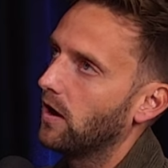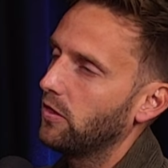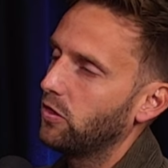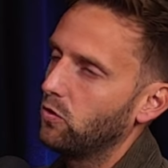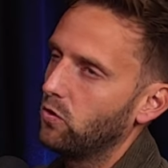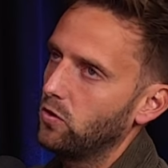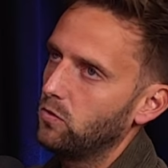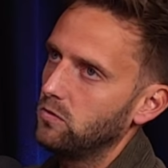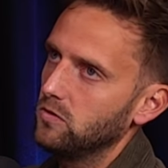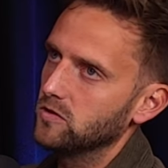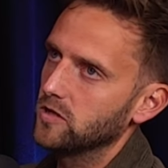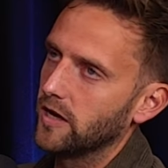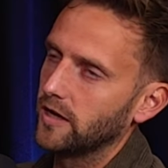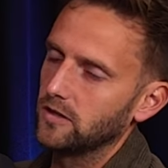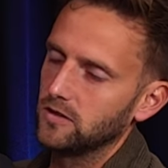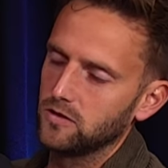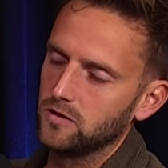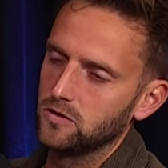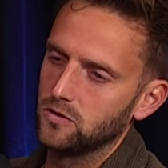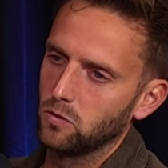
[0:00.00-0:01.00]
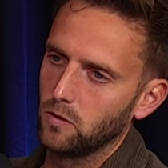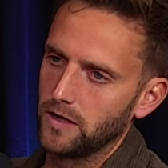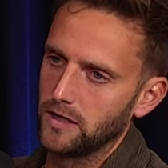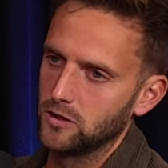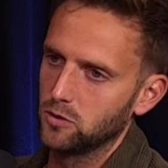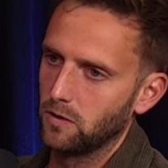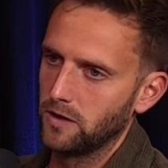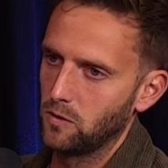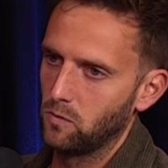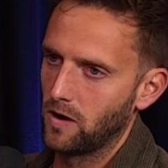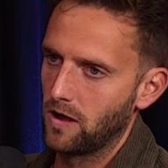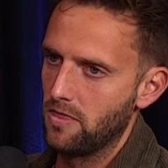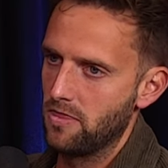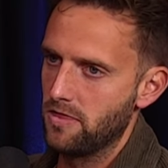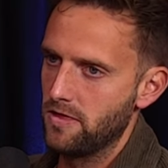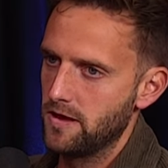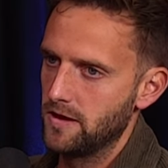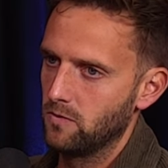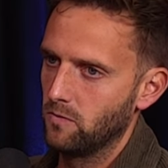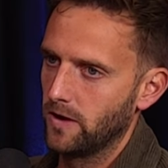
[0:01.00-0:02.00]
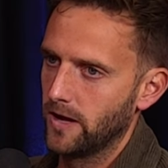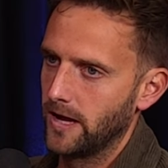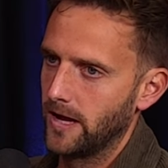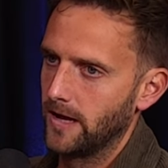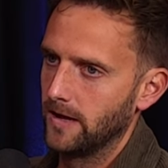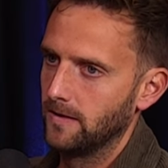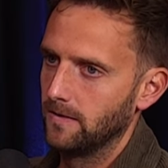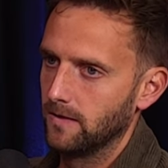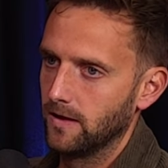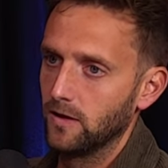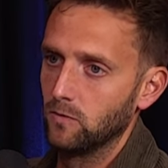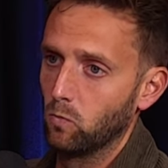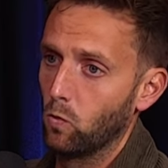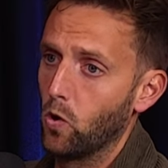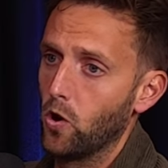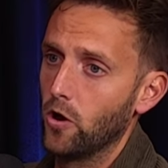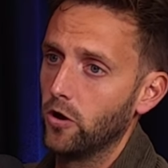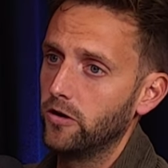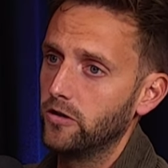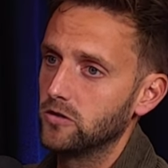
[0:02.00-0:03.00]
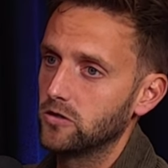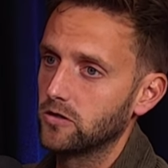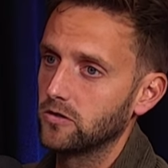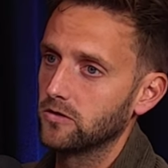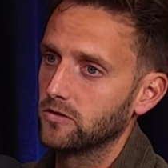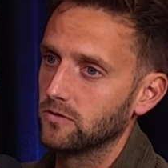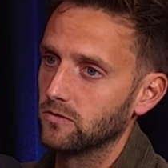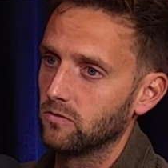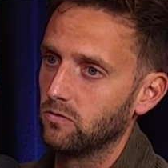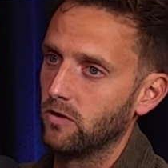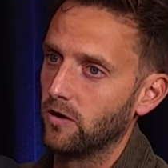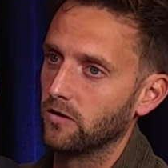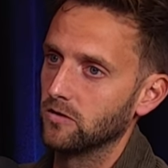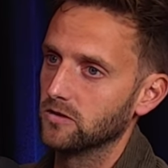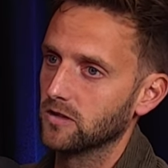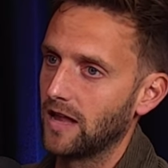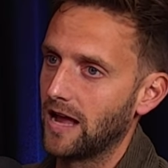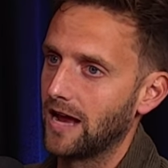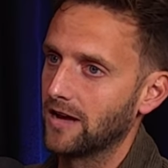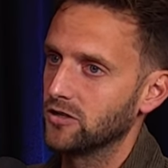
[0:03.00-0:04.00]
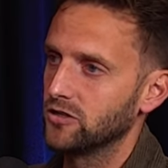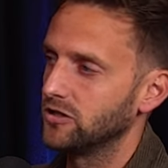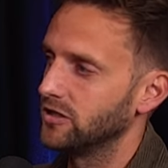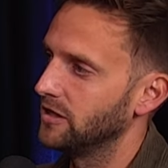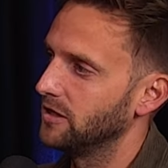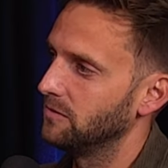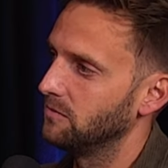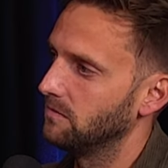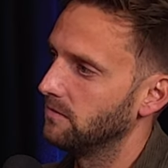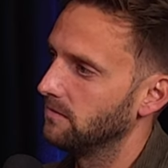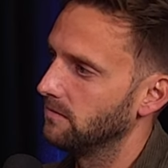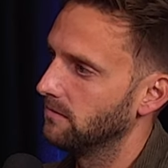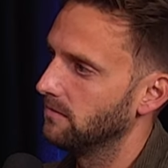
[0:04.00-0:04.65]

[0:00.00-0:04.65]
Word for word: I thought it was like a 2021 thing where it worked, whereas last year